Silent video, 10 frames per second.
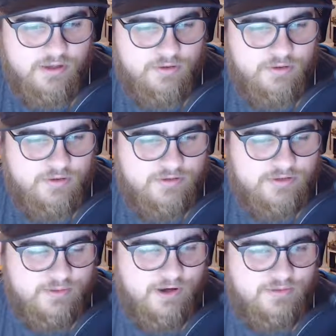Who knows?
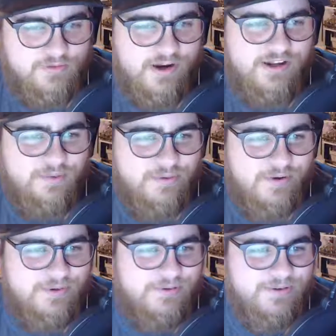Tomorrow's Friday. I'll
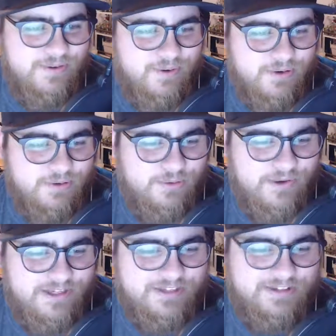probably be doing that at work. Who am
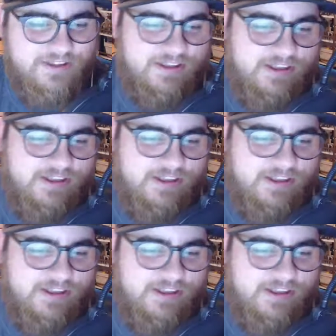I kidding?